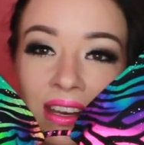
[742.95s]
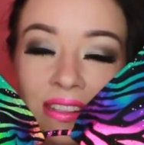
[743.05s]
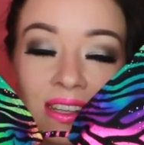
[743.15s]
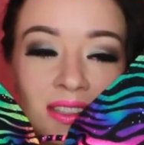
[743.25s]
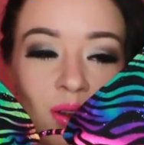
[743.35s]
It
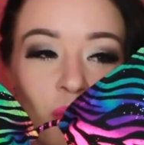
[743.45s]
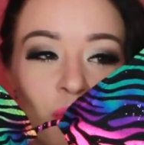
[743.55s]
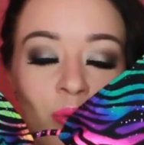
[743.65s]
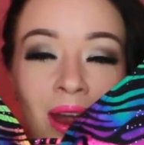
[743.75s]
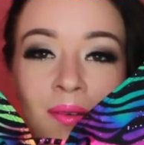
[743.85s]
is these
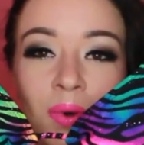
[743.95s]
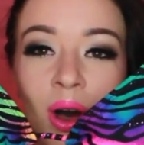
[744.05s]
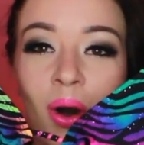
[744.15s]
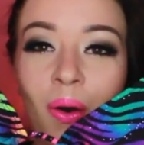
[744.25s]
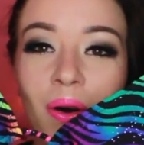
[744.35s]

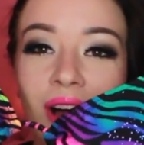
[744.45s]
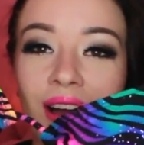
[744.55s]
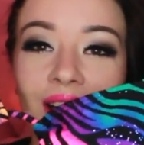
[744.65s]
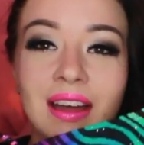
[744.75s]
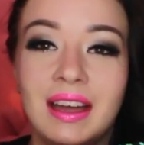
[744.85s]
rainbow,
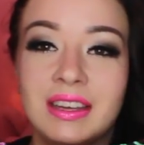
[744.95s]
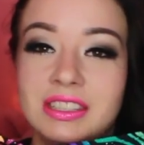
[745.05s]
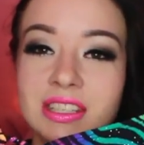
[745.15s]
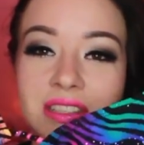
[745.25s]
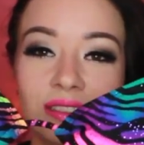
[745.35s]

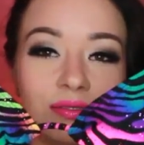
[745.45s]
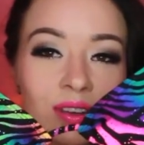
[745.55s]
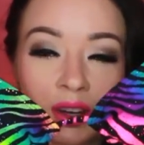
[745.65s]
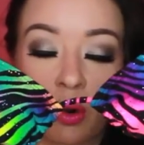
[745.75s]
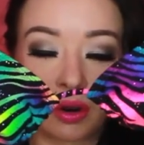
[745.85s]
it's just
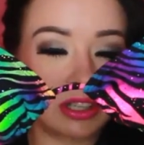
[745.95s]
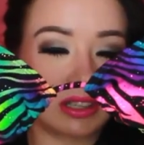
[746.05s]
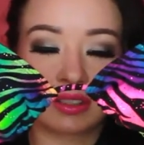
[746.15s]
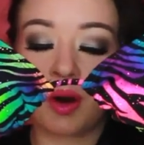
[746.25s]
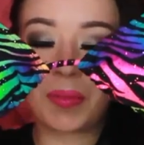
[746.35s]

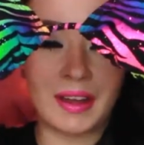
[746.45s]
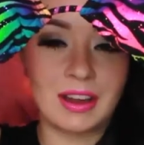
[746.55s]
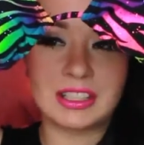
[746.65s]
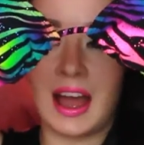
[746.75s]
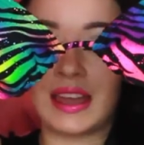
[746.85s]
gorgeous. Oh my
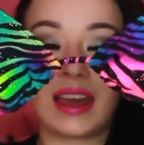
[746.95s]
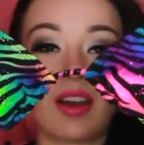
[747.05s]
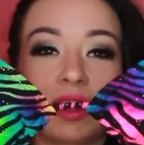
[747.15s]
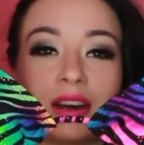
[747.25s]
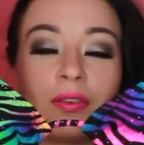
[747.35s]
gosh, I
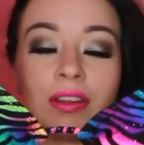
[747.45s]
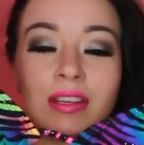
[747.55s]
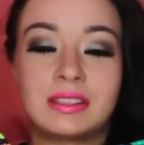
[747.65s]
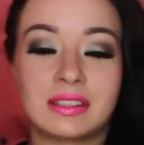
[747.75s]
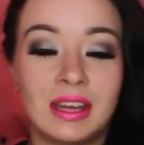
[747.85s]
cannot get over
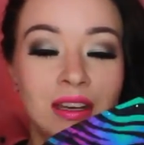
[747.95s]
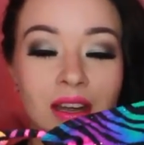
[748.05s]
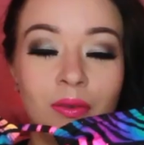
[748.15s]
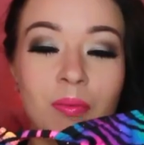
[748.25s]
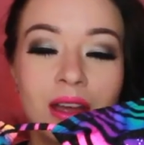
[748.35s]
this. It,
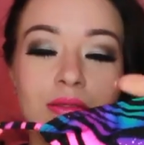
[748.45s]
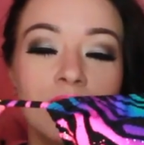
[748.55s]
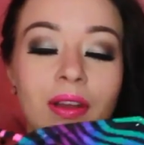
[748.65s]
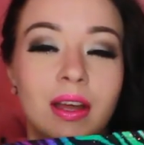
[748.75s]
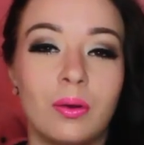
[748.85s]
it reminds
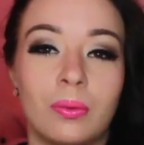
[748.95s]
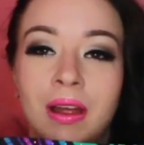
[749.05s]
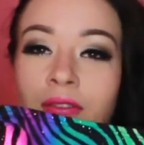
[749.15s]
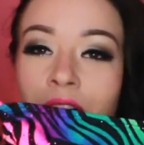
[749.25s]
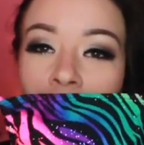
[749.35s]
me of like a
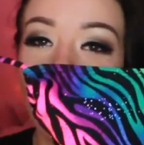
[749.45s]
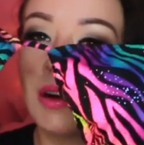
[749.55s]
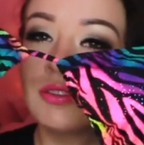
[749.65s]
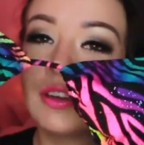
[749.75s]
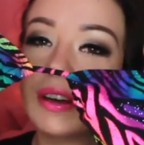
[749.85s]
raver
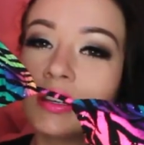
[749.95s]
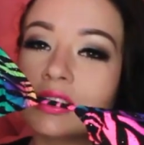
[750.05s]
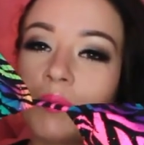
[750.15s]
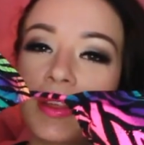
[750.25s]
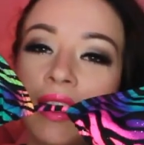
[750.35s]
outfit or
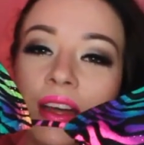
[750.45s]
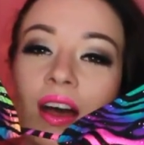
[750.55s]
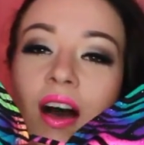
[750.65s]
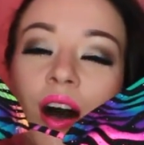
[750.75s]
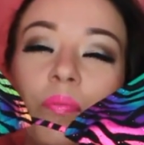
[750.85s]
something,
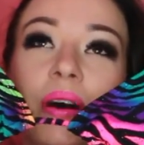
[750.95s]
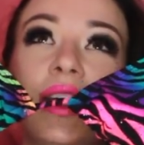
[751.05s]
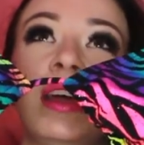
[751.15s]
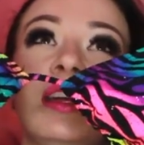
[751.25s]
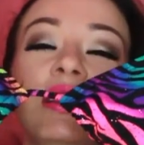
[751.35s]

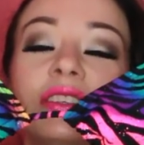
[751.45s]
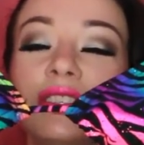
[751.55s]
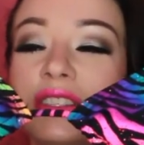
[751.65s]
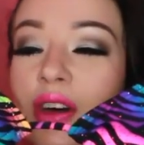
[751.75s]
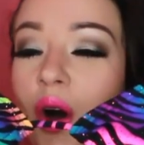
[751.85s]
but it is
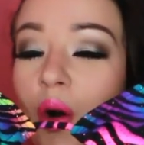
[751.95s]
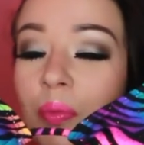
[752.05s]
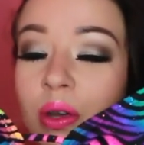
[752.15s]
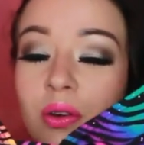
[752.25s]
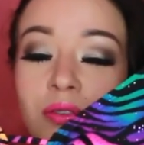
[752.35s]
so
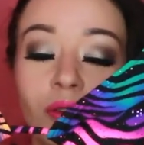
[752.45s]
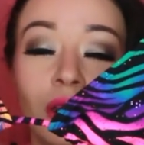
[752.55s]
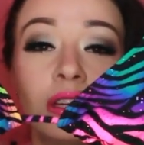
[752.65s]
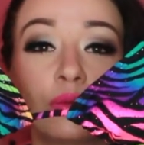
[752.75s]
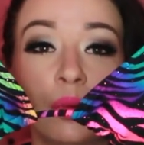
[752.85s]
beautiful.
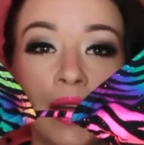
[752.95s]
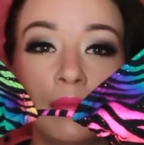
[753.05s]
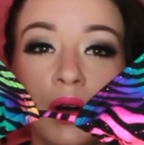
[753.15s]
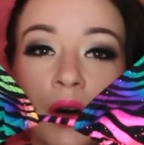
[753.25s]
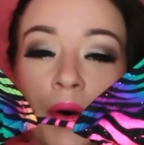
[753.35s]
It's
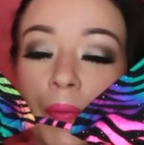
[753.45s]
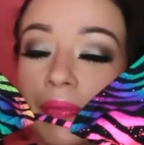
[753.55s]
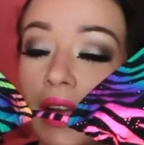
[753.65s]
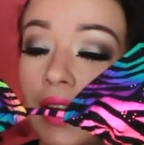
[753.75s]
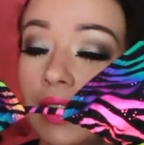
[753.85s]
rainbow,
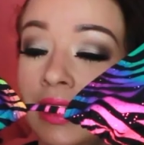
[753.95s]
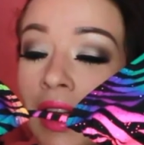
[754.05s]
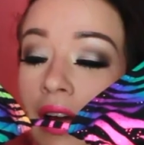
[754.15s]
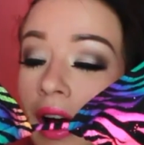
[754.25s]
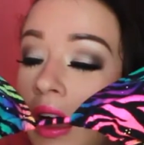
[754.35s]

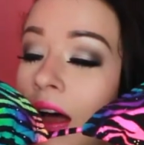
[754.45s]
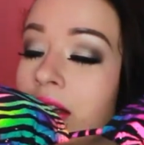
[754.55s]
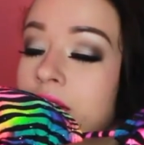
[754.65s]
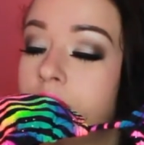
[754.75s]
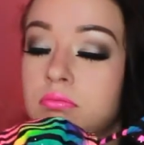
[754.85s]

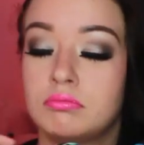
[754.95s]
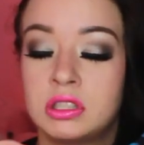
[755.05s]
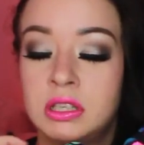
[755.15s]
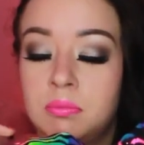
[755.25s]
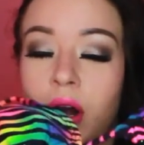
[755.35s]
uh,
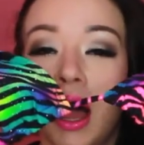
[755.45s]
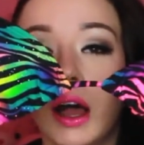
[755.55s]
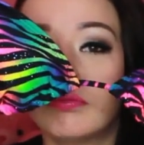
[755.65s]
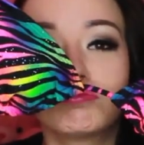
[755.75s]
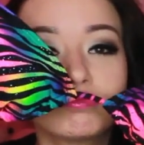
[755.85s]

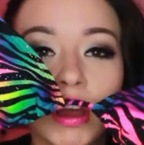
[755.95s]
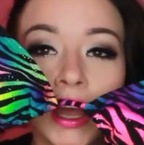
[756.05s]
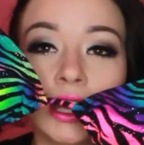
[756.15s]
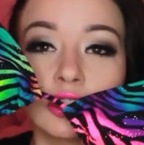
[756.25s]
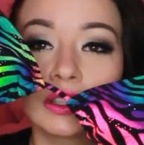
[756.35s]
zebra,
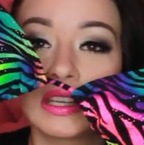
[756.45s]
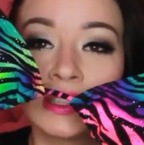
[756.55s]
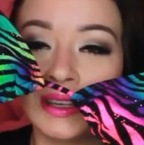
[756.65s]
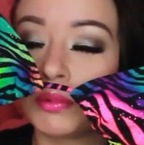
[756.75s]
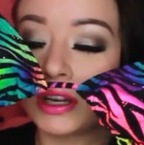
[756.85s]
I guess you could
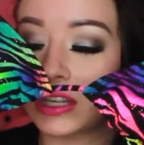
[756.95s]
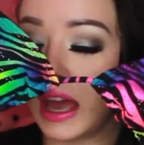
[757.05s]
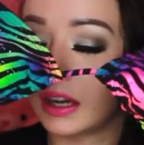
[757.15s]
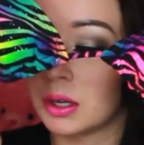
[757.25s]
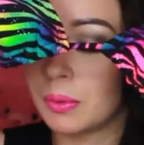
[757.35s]
say zebra,
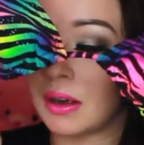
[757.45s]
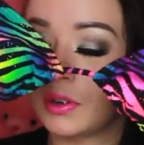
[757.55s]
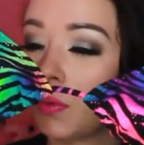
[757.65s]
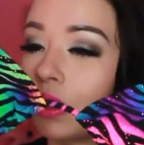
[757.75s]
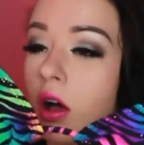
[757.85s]
tiger,
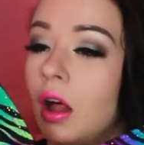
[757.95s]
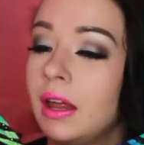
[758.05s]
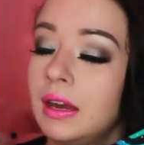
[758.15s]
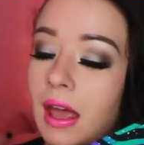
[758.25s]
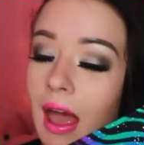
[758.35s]
whatever you want to
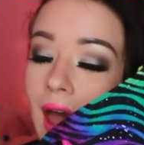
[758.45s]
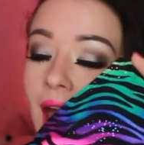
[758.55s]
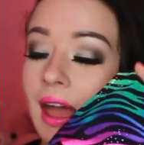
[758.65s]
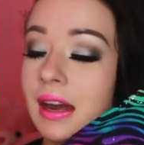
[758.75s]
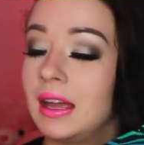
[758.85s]
call it.
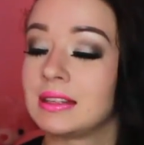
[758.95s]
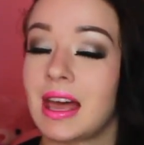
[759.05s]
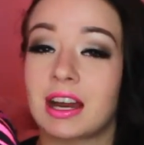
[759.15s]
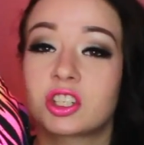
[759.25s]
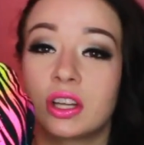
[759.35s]
And
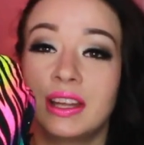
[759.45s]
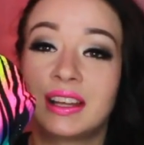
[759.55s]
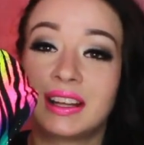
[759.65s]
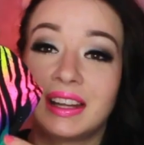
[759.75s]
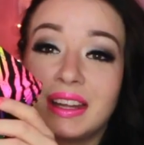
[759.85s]
it's actually
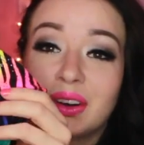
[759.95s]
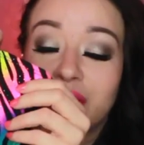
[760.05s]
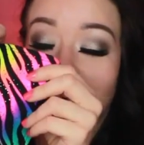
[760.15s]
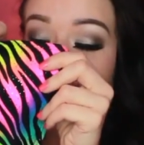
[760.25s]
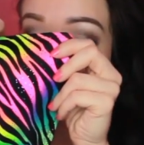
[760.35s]

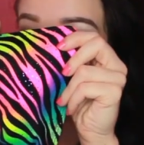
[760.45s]
glittery.